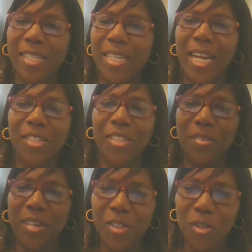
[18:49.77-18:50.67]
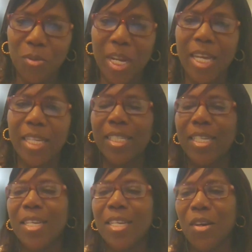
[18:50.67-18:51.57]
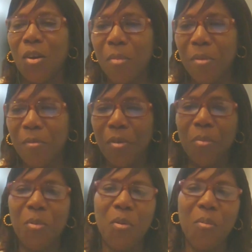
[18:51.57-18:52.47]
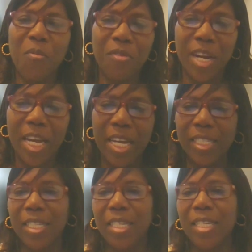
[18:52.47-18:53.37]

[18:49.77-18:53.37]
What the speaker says: as a Nigerian student coming from home fresh?